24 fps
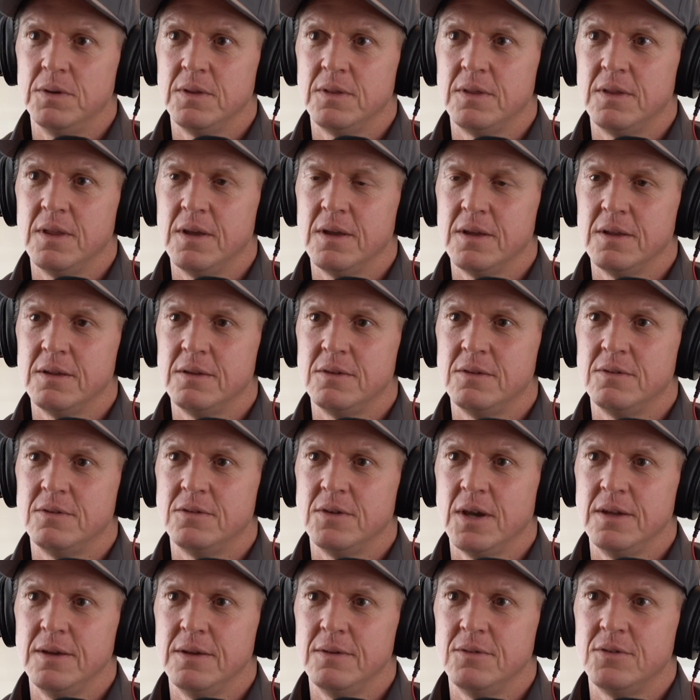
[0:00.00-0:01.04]
with
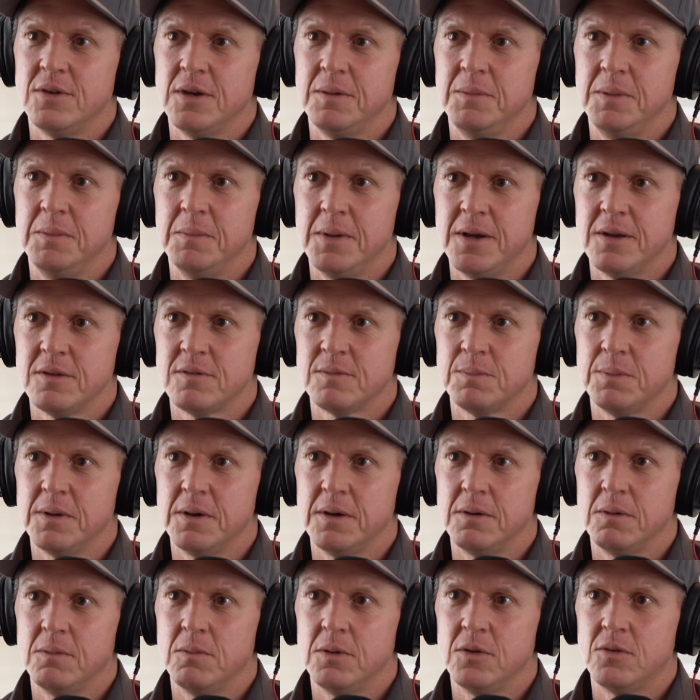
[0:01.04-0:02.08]
Jamie
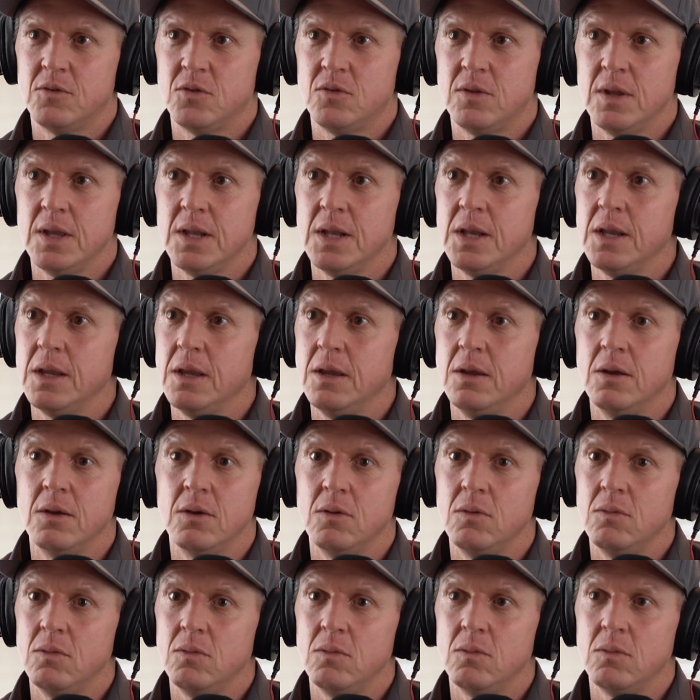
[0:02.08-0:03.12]
Mausberg, which didn't
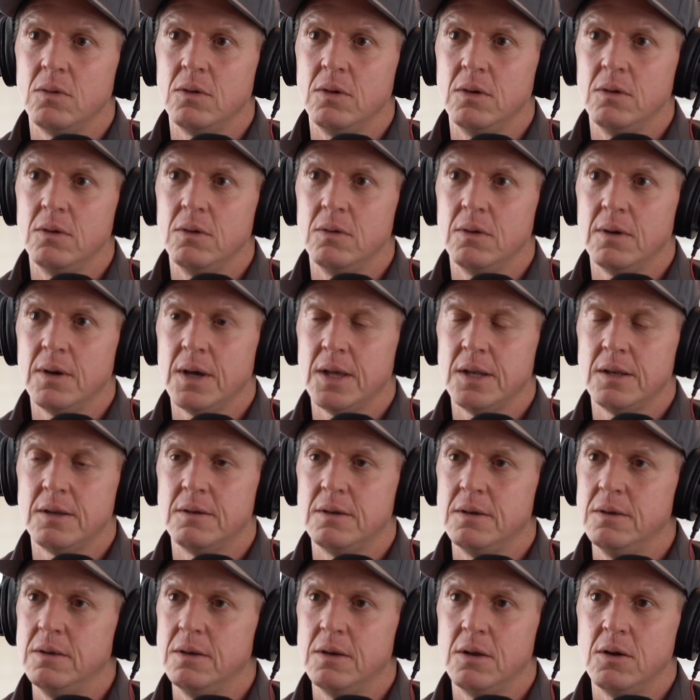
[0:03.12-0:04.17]
you had
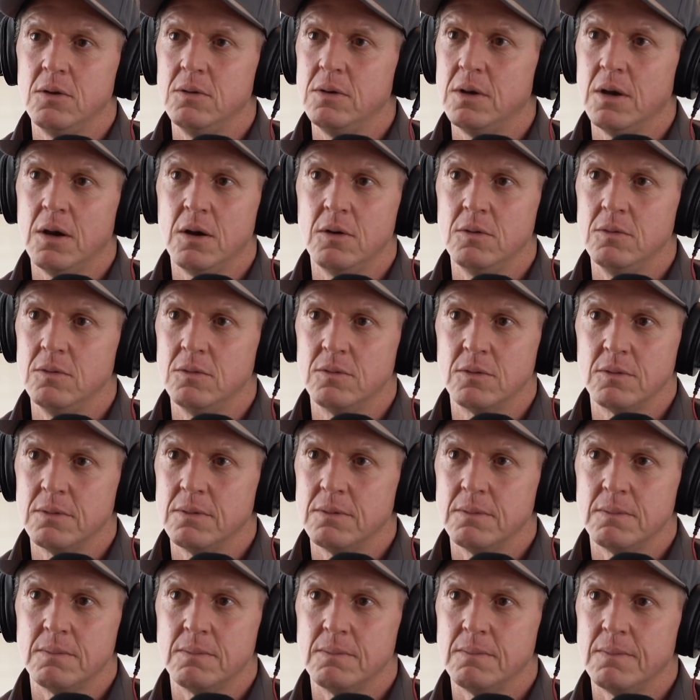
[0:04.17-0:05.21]
no goes,
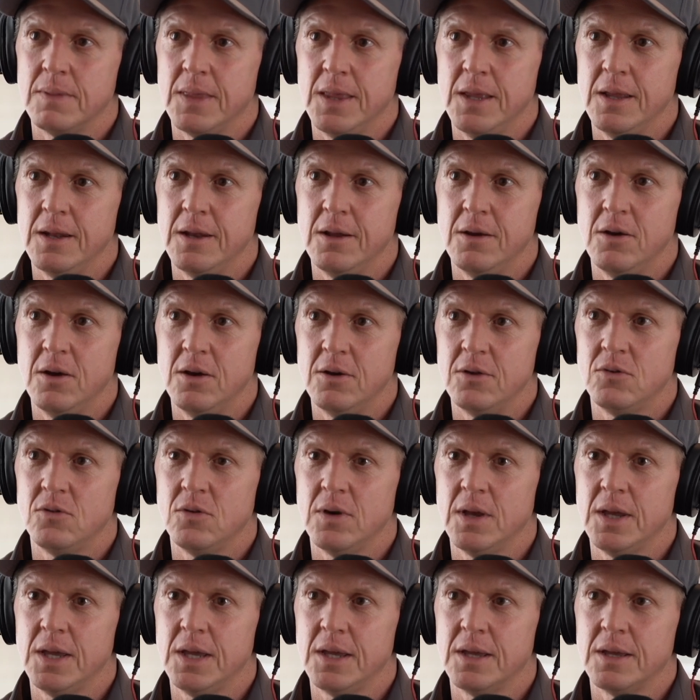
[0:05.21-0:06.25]
at a
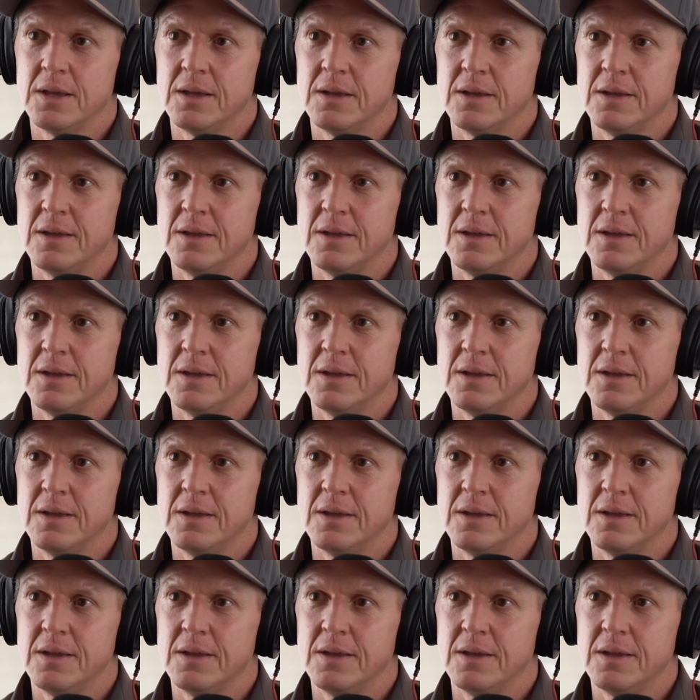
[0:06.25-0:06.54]
trick.